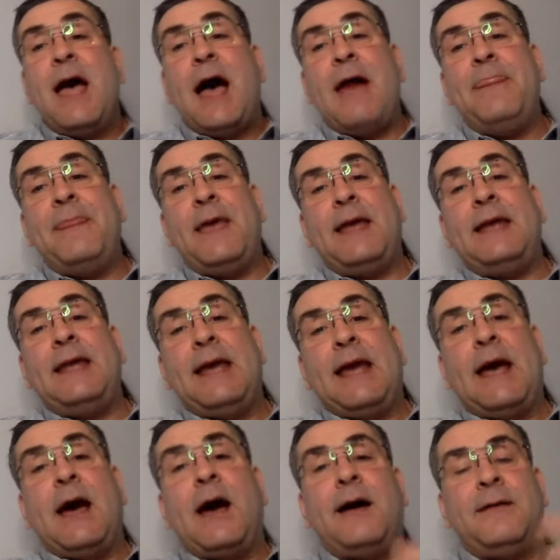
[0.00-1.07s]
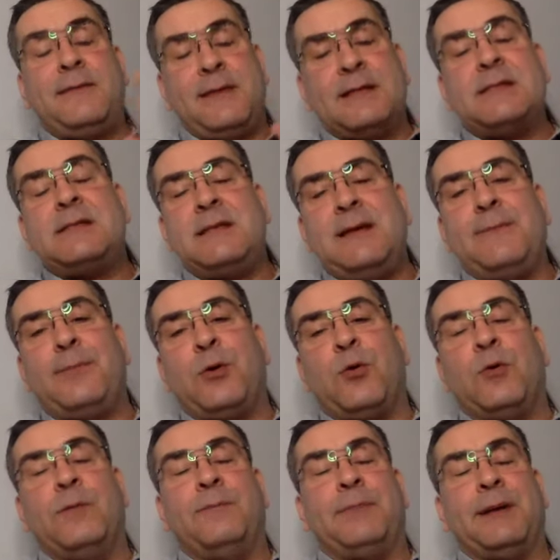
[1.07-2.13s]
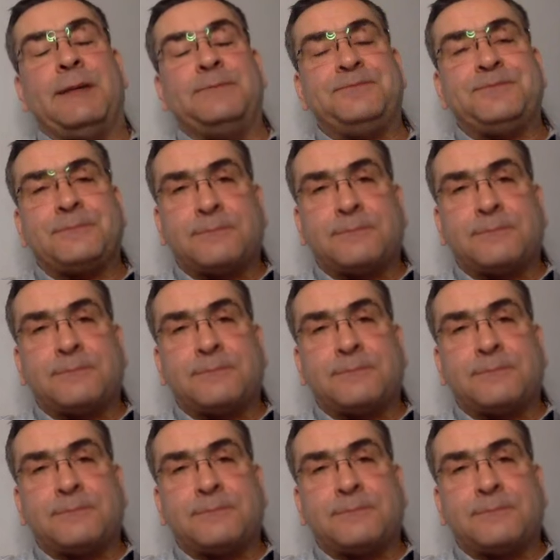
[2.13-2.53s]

And then this is the important bit.